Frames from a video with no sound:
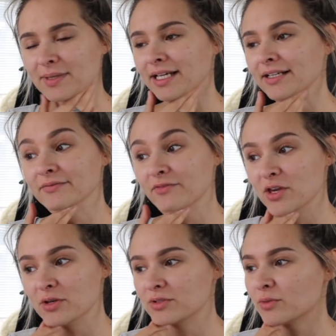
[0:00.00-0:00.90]
spelling.
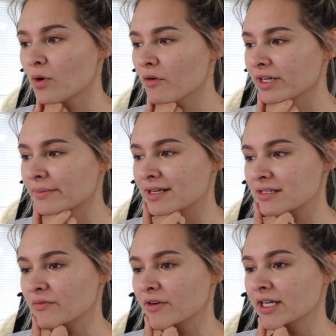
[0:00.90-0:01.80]
Confused, worried about
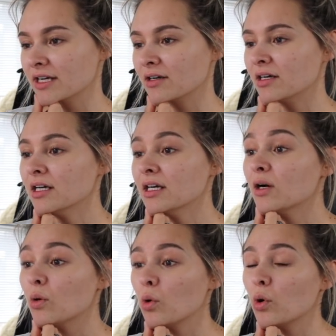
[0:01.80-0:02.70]
something right now,
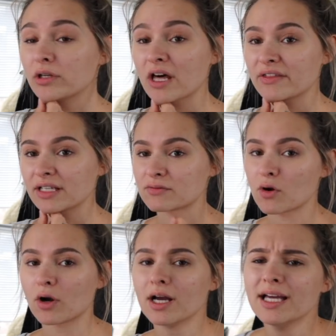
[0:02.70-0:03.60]
or nothing's
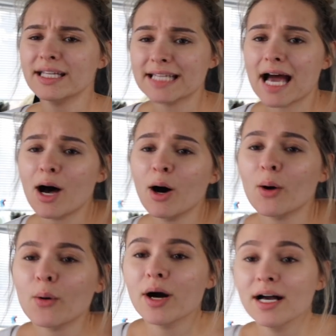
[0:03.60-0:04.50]
wrong.
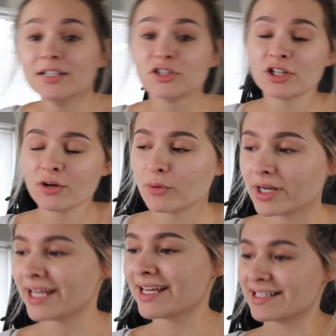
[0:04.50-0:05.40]
Now, do you know what
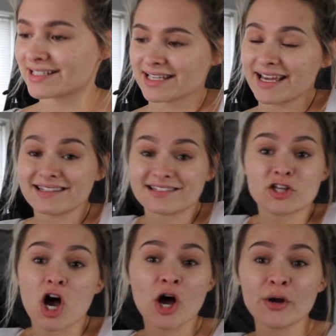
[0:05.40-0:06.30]
it is? It's
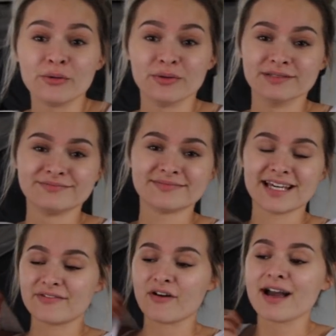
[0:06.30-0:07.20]
tone.
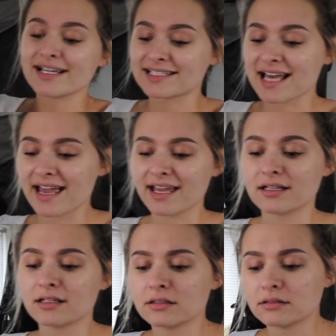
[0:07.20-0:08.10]
If I say
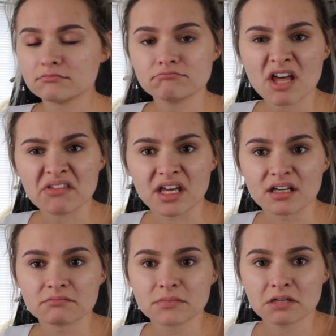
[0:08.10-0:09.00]

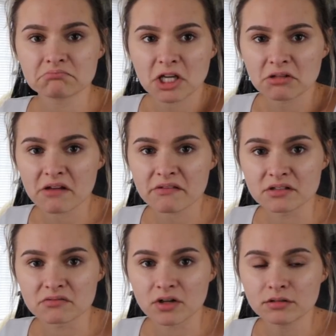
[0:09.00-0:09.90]
nothing, like, no,
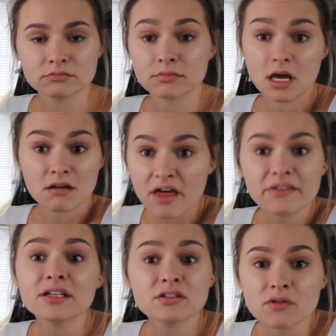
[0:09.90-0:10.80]
nothing's wrong.
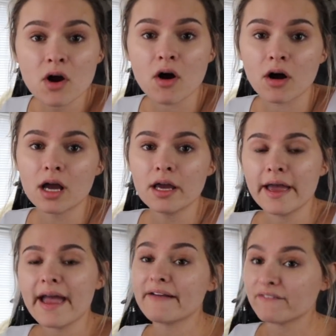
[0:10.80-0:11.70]
Nothing's wrong.
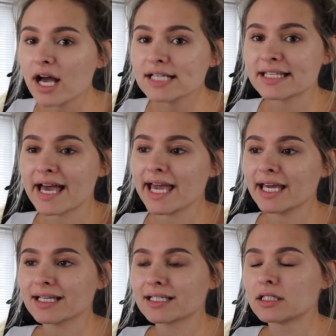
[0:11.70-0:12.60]
If I
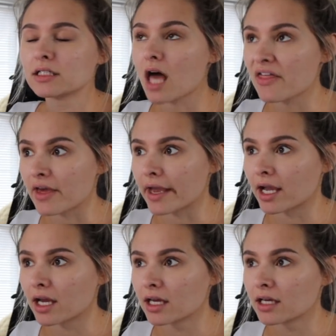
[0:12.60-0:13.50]
say nothing,